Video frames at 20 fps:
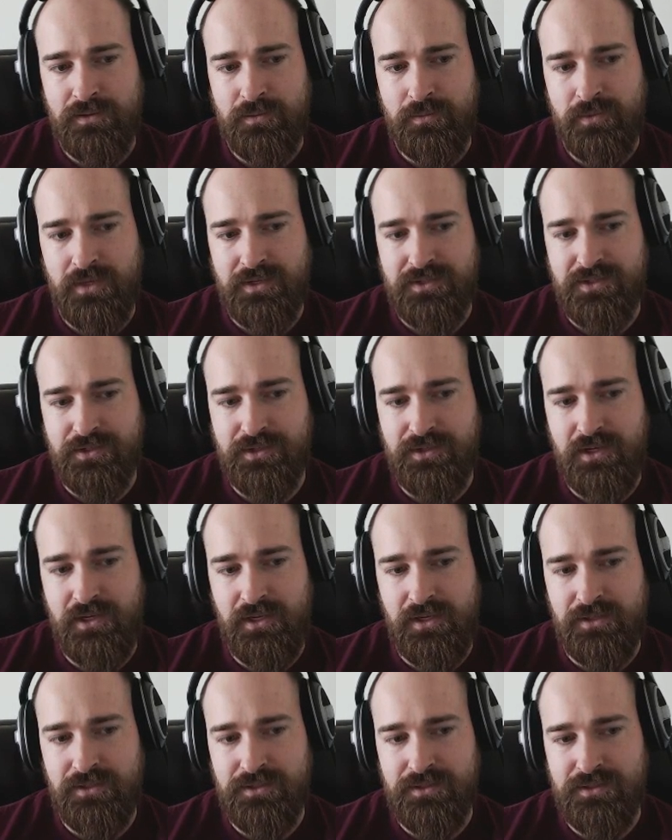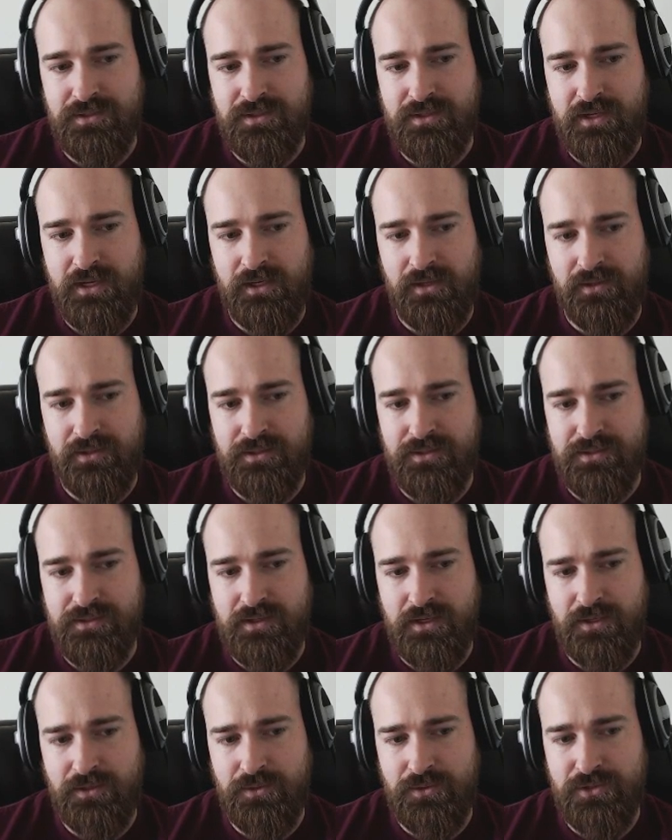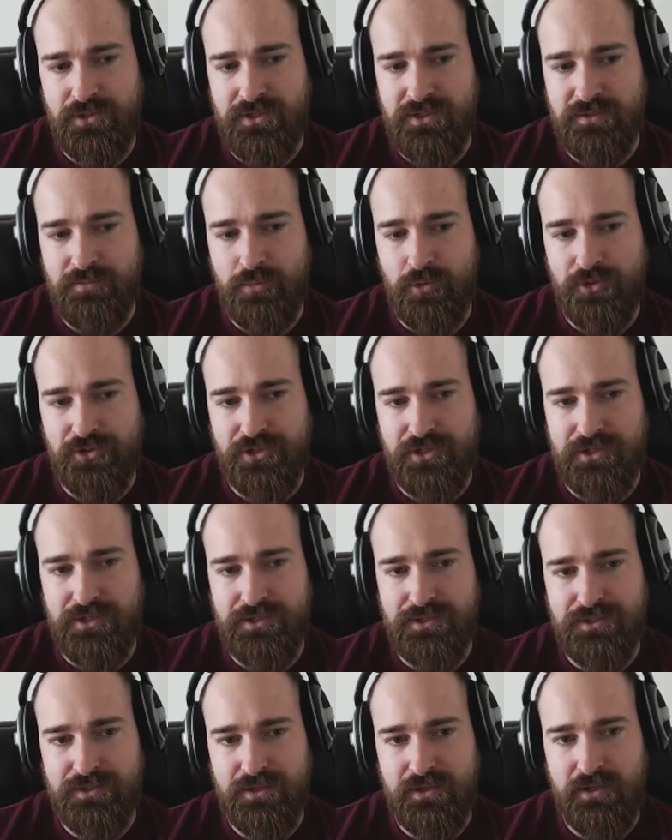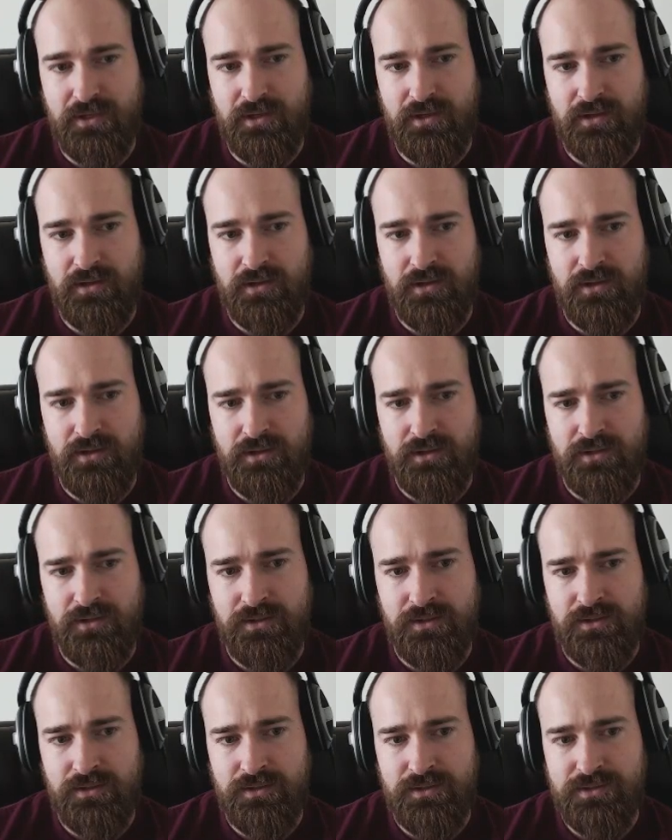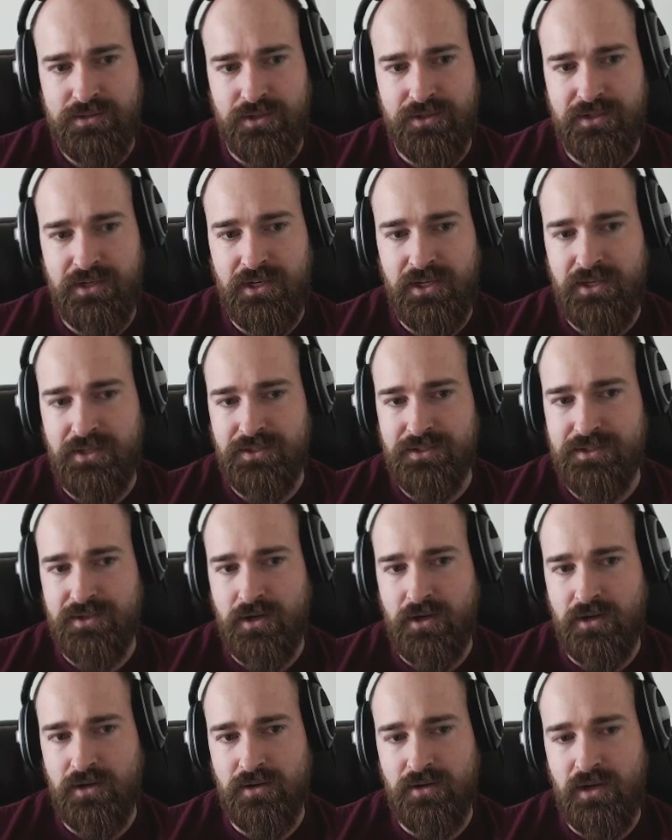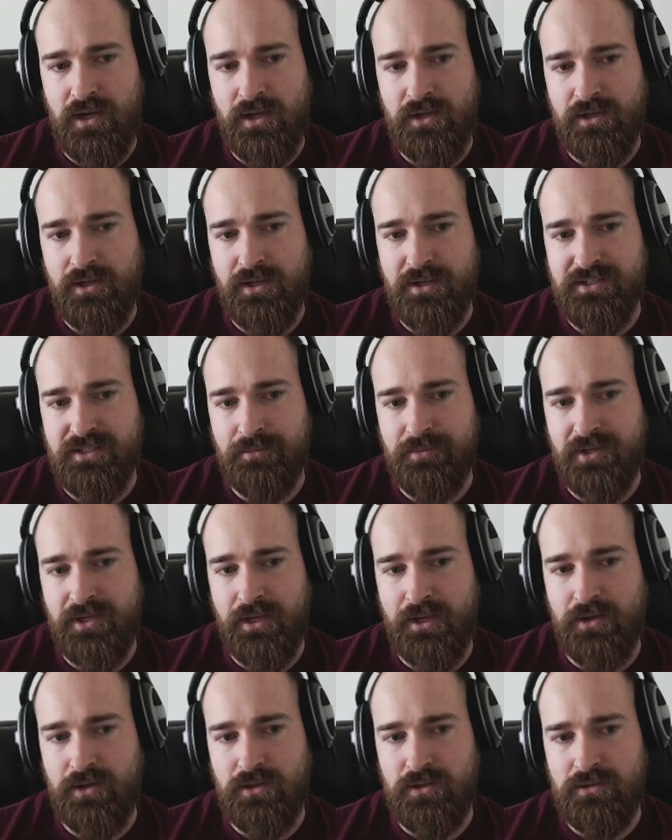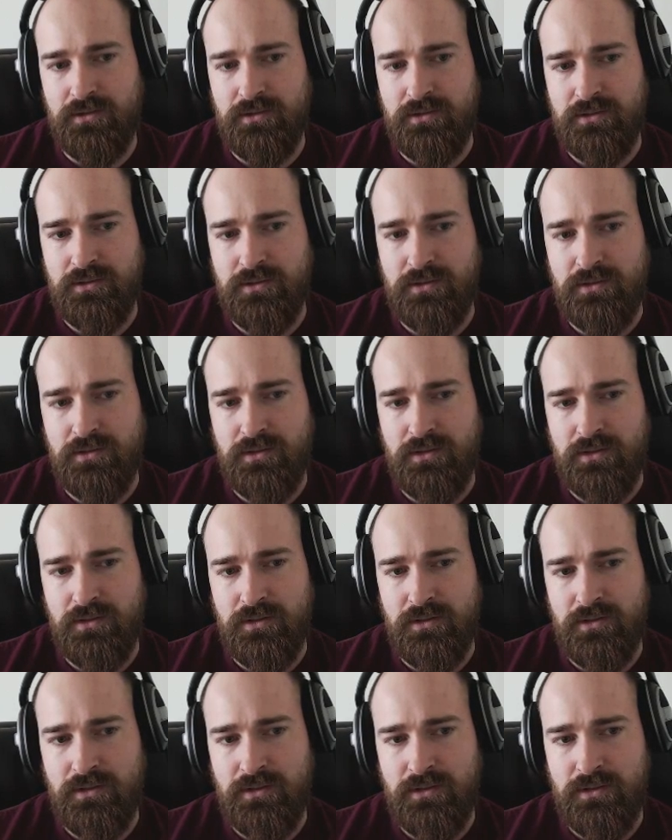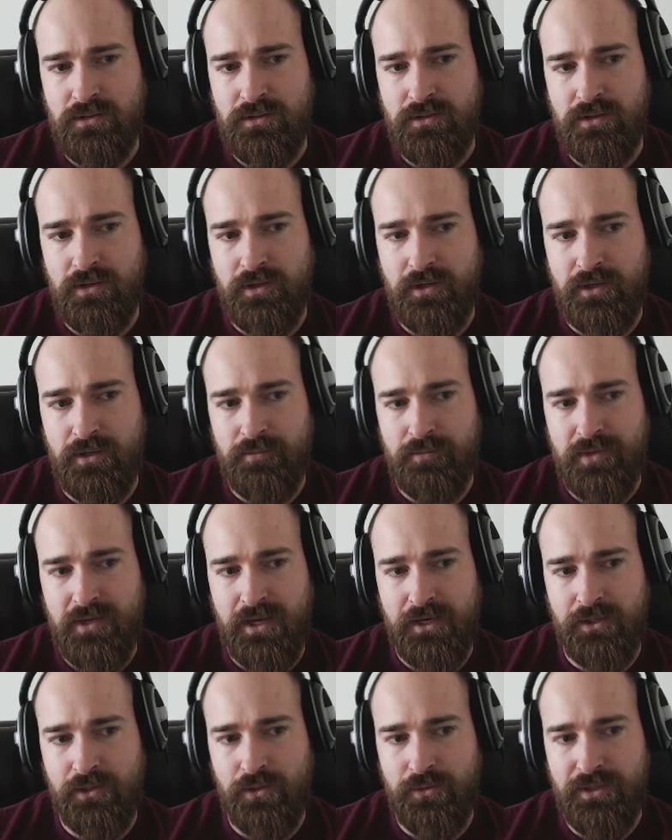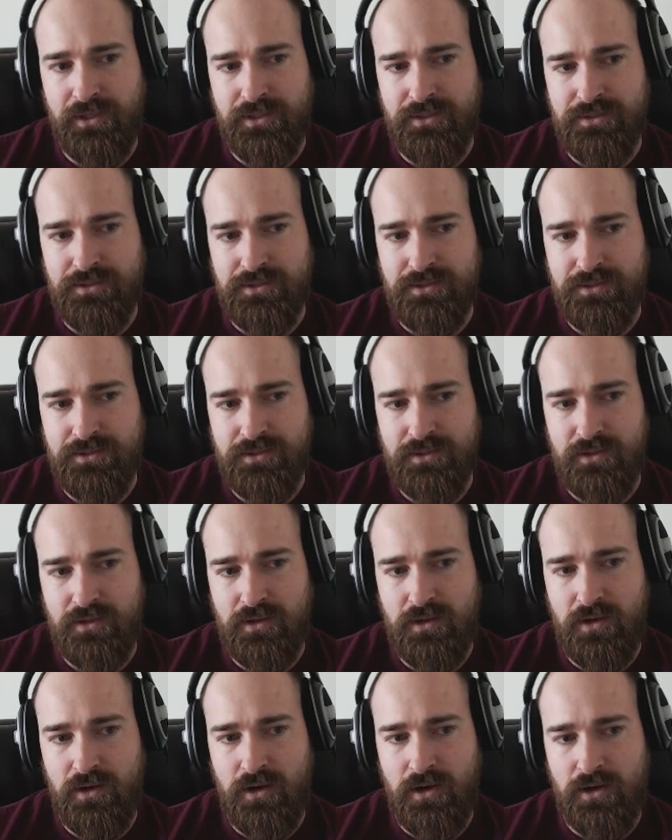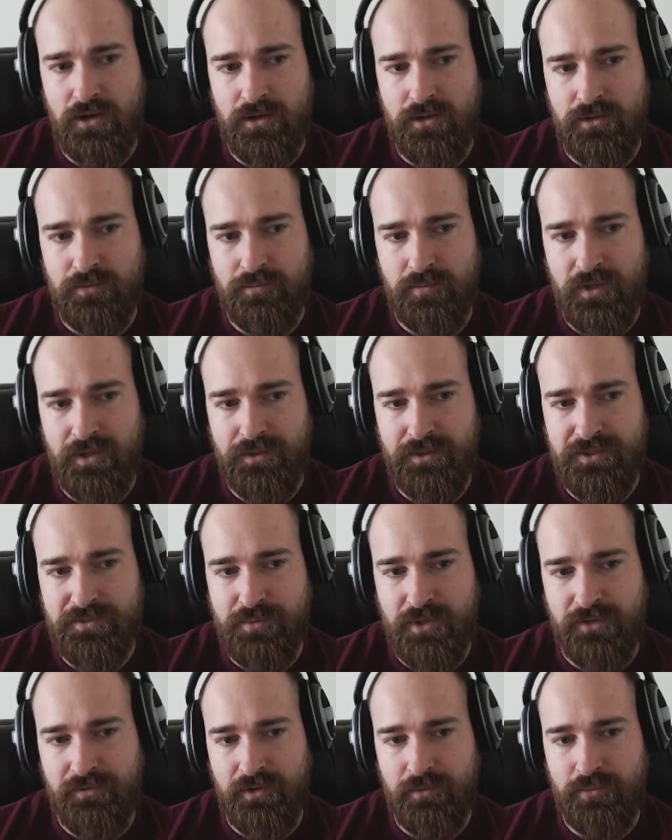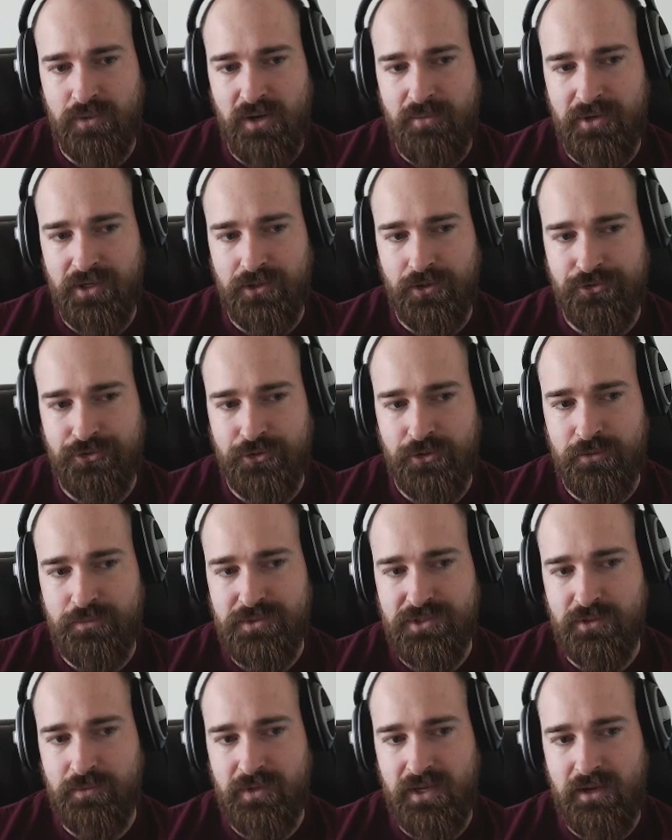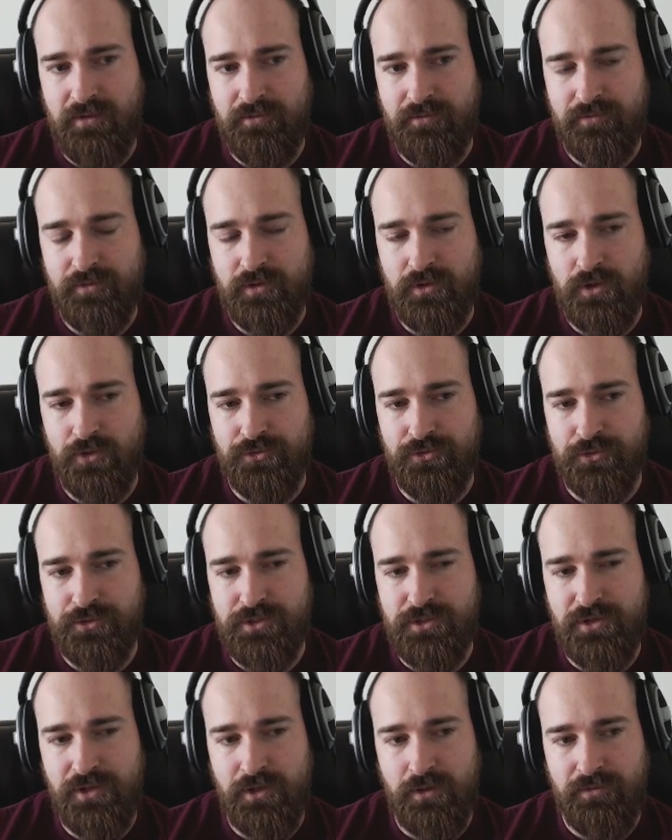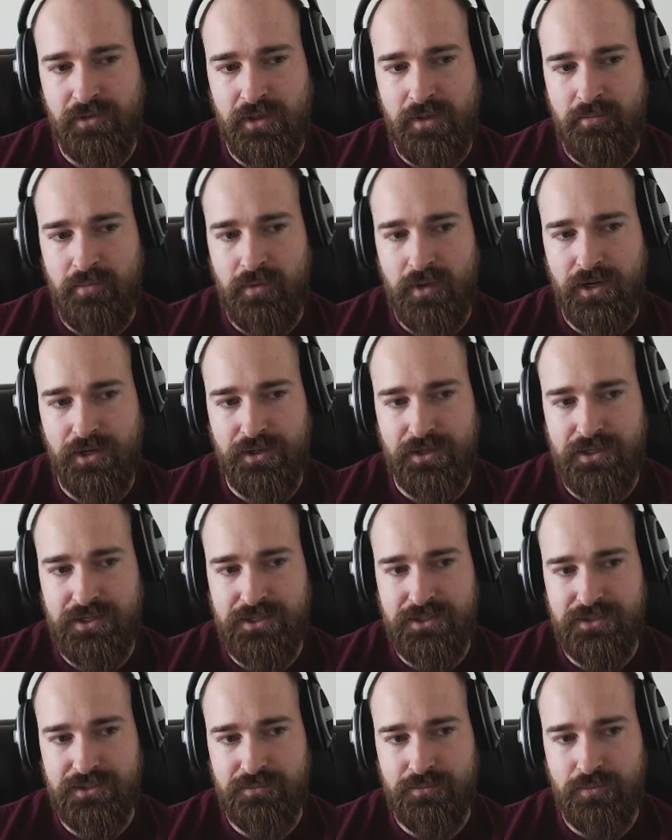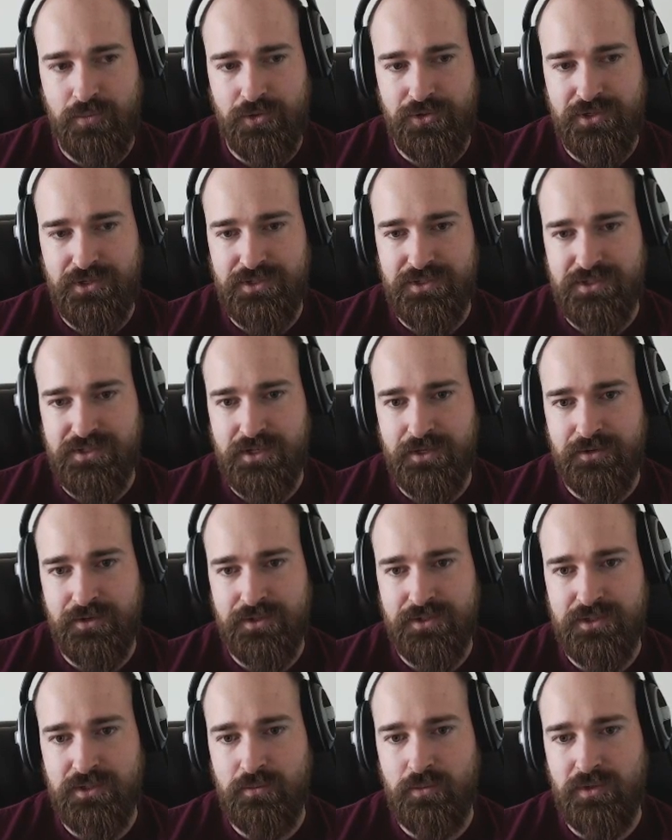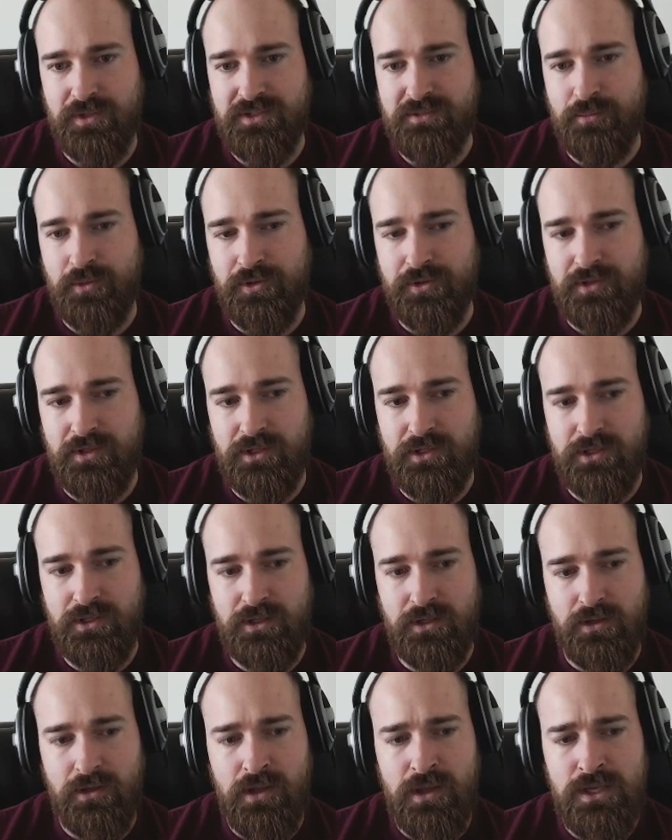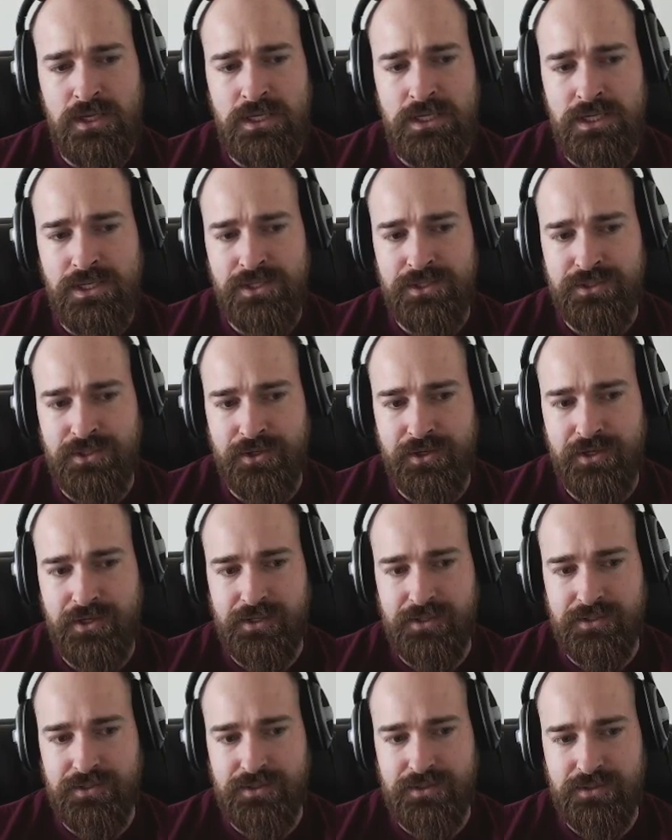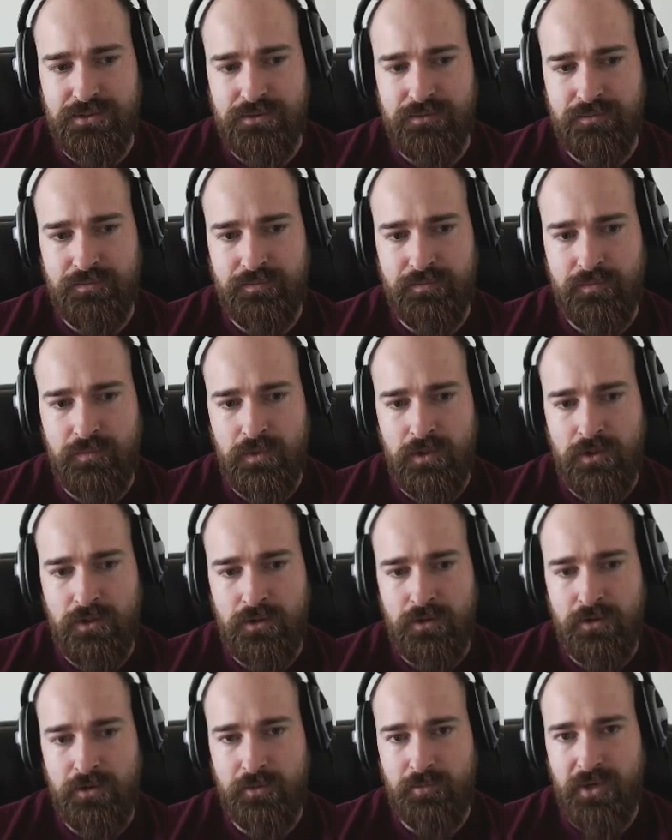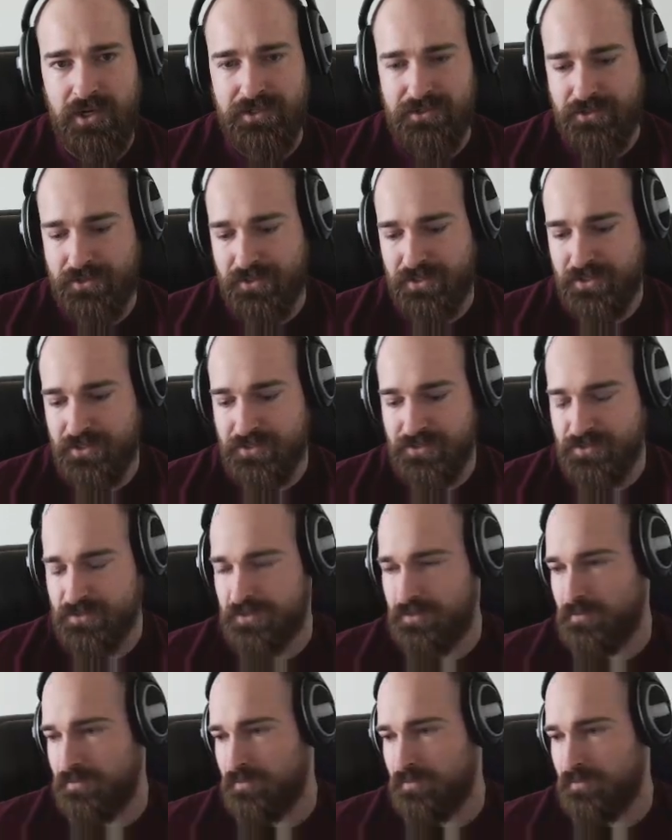We got Sardinians, Catalans, Andalusians, Portuguese. Sardinians are not accepted at all. Um, Catalonians are at least part of our primary culture group, so we have cultural union over them, Aragonese, Portuguese, etc. So we'll export the Sardinians. Goodbye, Sardinians.